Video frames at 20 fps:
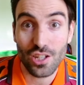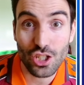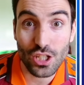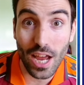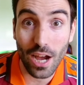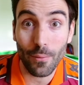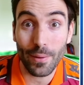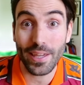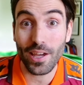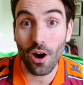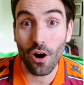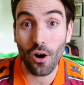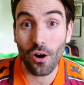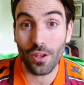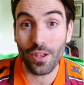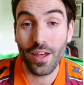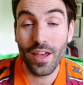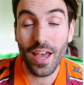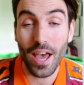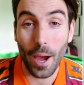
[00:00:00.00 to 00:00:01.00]
Shall we get
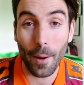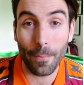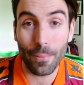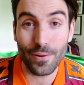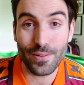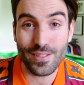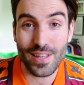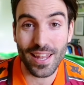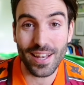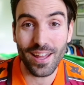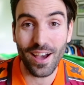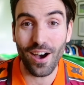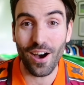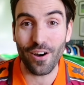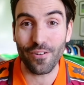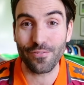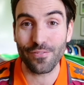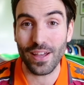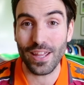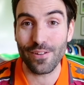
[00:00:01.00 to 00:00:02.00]
on and present
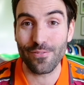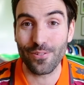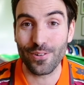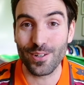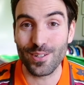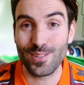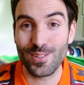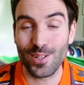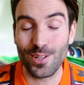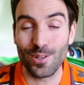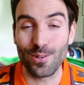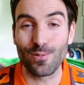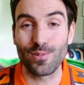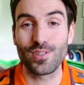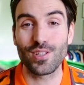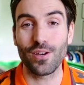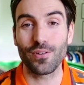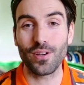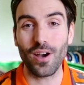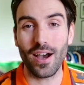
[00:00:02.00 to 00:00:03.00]
our favourite two?
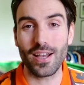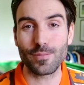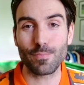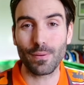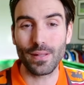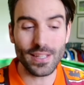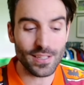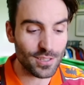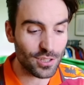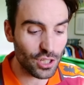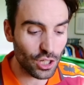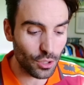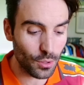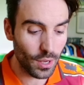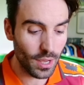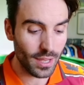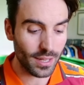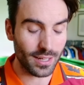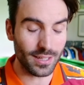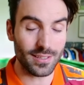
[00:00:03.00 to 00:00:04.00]
So guys, please do
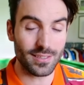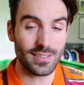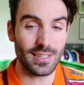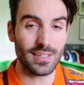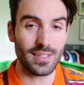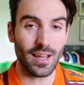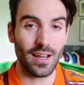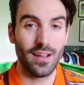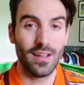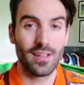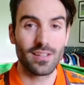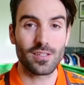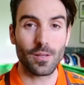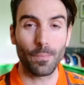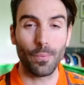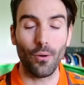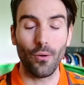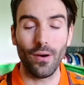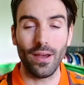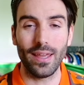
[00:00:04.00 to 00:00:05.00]
consider
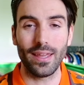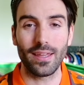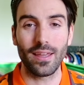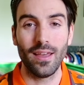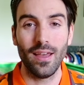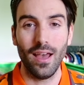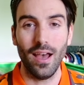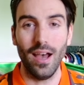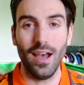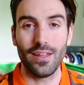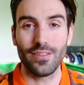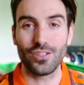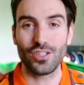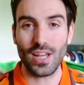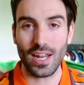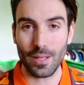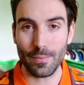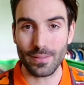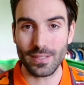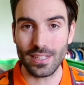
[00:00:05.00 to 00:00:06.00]
supporting the
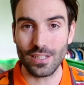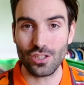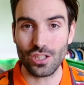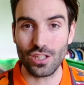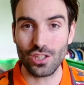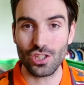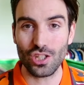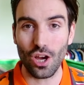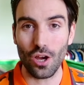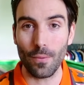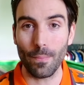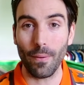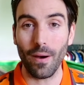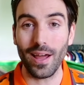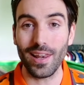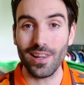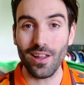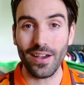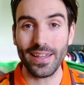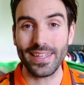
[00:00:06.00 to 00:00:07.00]
Gianni Batici show by
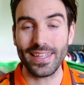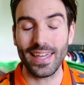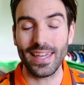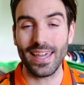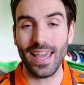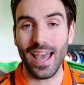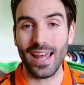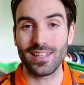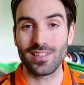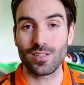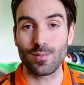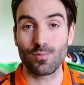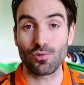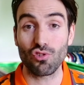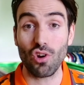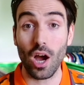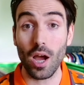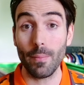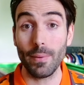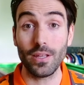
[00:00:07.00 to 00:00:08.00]
liking and
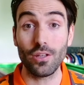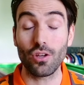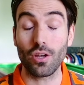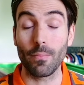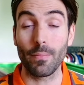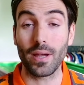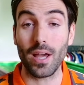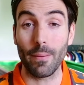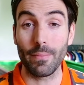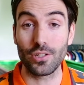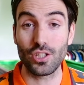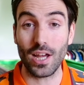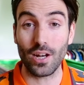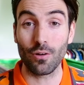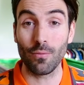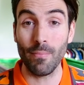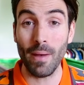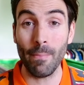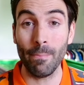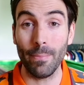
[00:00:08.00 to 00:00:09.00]
subscribing. You can become a
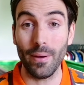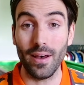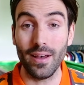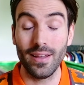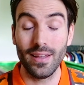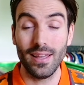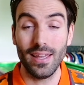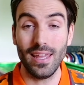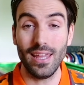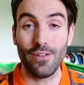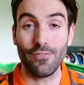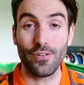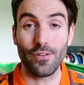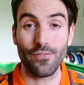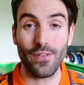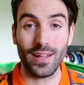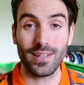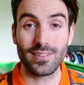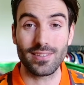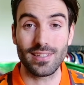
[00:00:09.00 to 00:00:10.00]
channel member if you
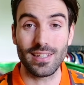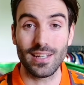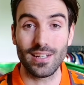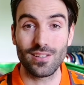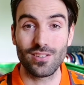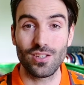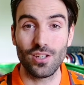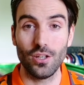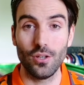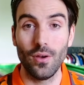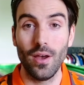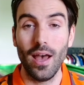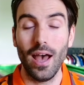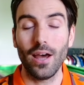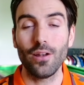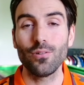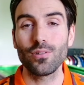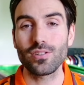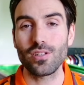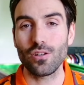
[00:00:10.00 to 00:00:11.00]
fancy it too.
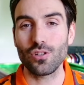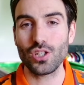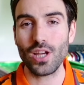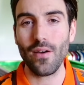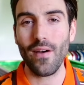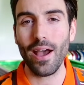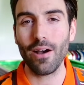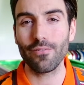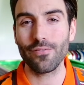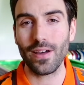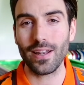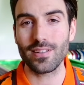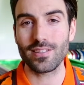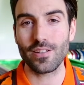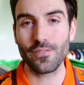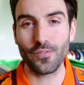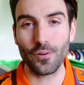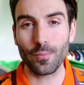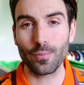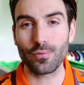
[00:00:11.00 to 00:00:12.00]
And also shout out
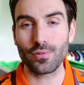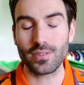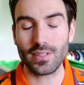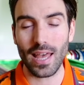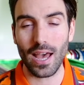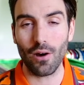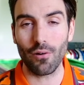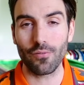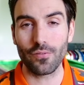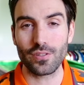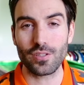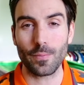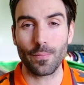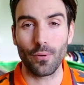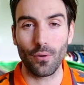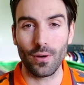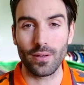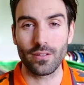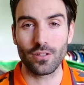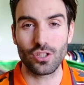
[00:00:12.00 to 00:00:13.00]
Fantasy Football Scout for
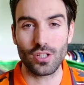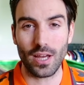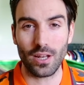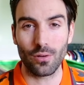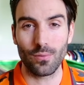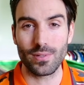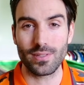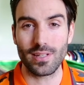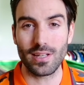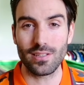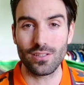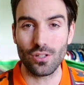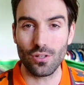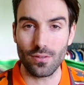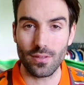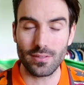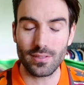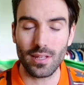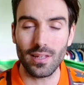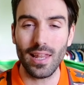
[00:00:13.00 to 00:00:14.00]
supporting the channel as they do.
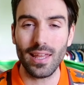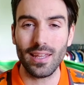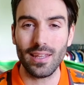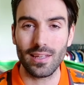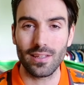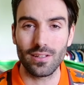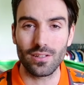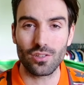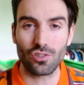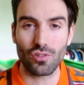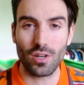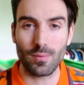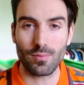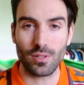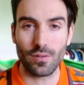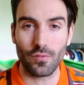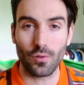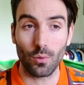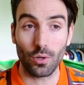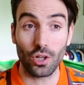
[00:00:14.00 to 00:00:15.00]
There's a link in the
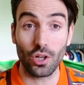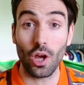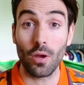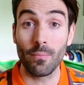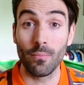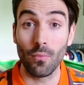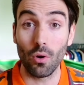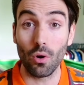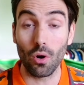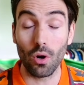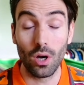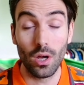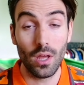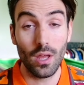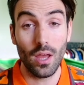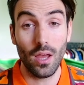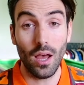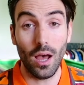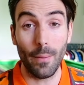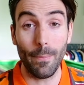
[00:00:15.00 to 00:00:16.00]
description if you want to know more
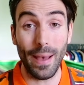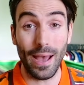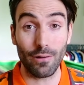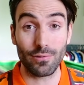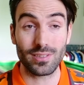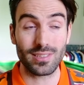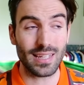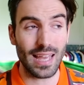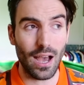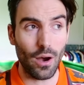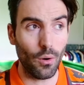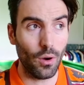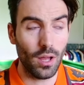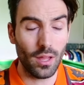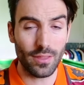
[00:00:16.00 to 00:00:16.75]
about Scout.